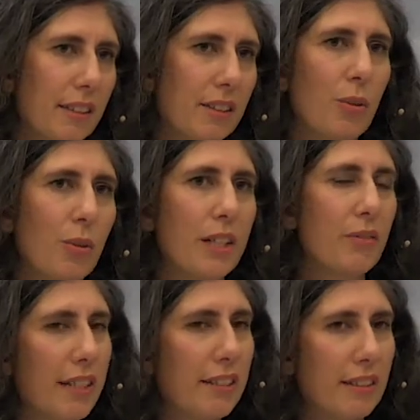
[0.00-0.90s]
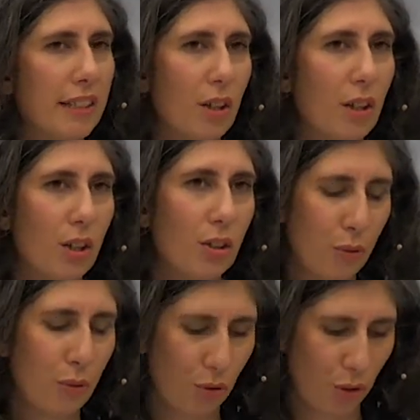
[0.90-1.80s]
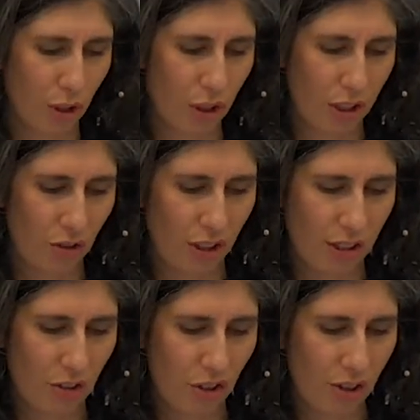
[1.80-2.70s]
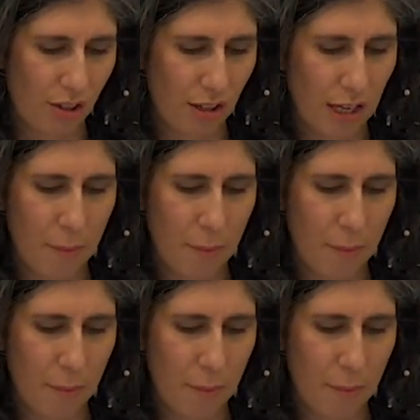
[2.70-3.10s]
so advising on future college decisions,